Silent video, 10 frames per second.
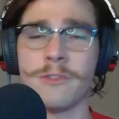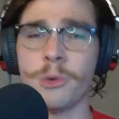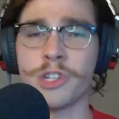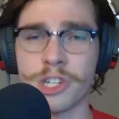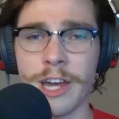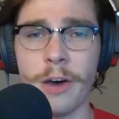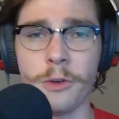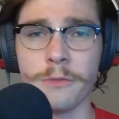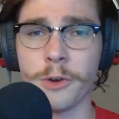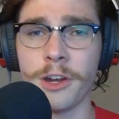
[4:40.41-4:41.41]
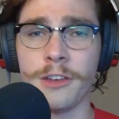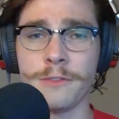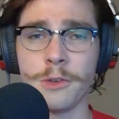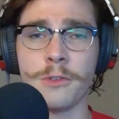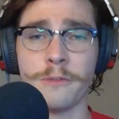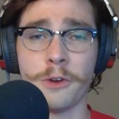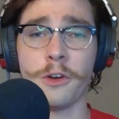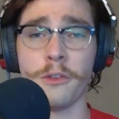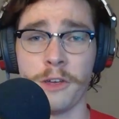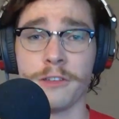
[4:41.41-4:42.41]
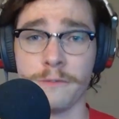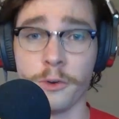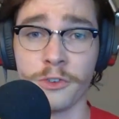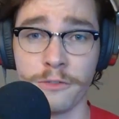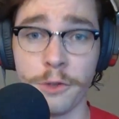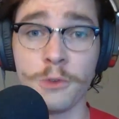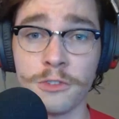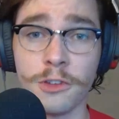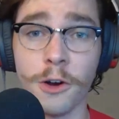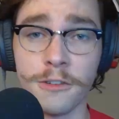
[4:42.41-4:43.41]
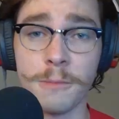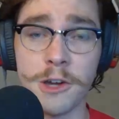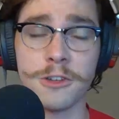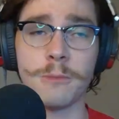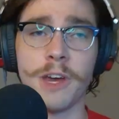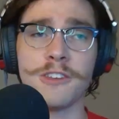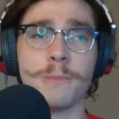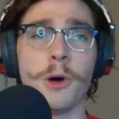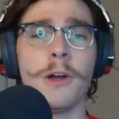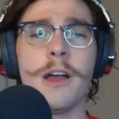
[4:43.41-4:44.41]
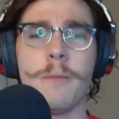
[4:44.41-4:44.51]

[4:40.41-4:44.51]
shelled for his first few starts in Major League Baseball